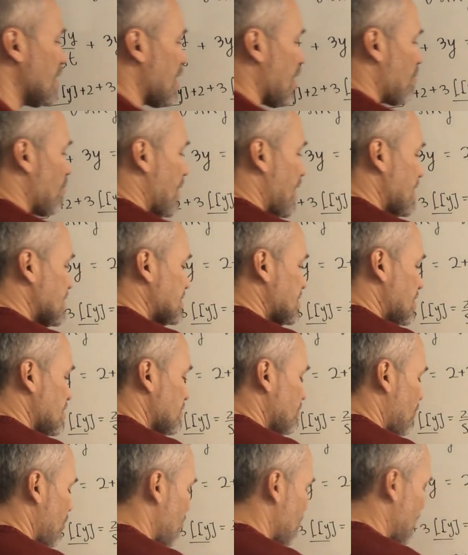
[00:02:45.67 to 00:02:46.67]
the Laplace
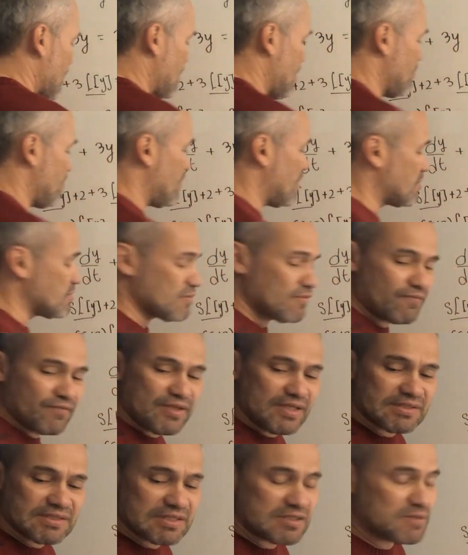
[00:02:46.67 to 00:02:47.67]
transform inverse of this